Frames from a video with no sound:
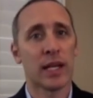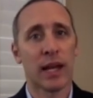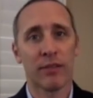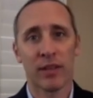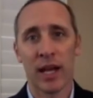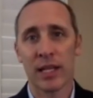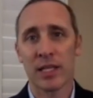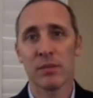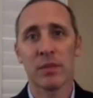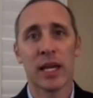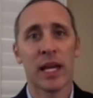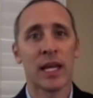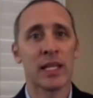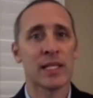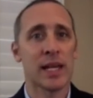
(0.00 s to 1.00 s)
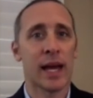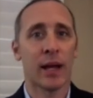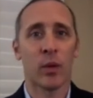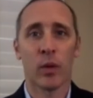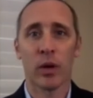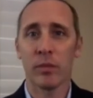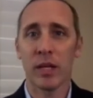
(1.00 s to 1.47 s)
I've got some gains. I
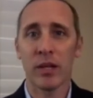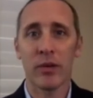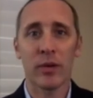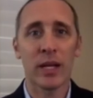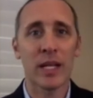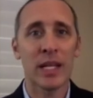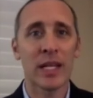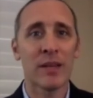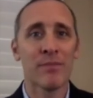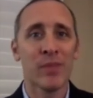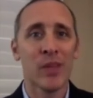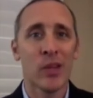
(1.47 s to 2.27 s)
don't want to be greedy.